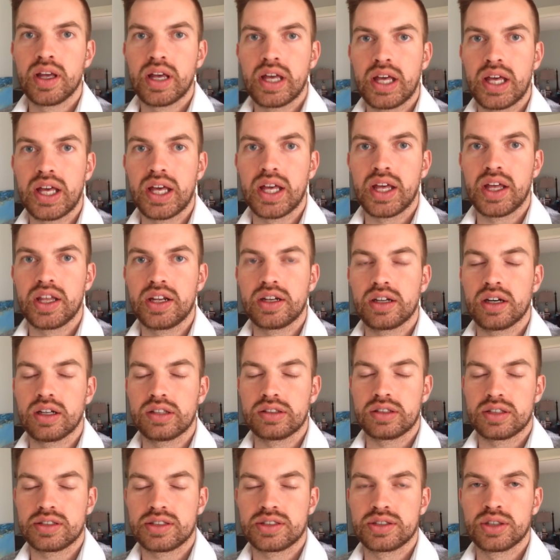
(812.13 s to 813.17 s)
and
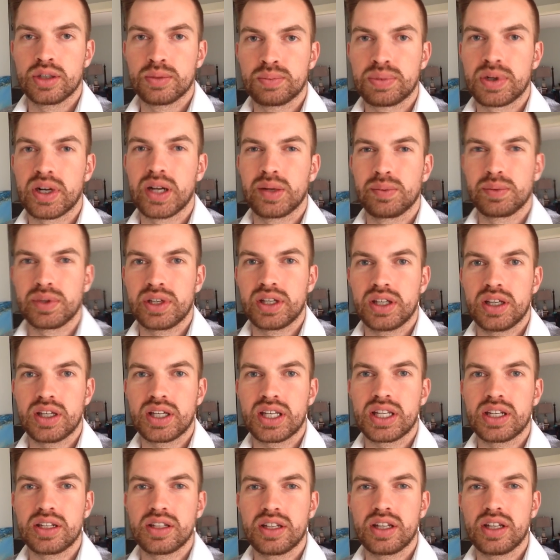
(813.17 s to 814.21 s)
I'll still probably
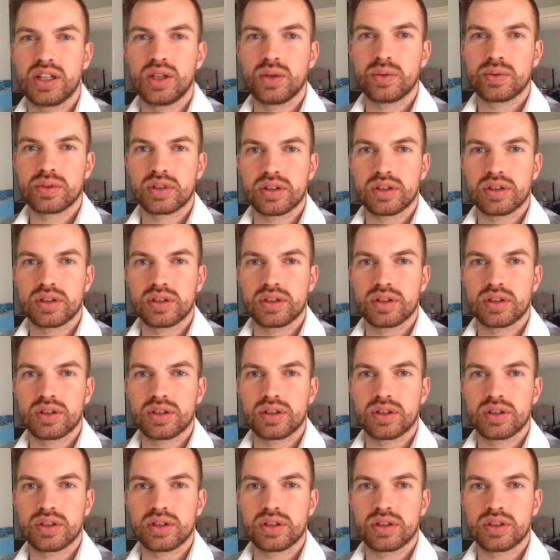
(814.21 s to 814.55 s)
continue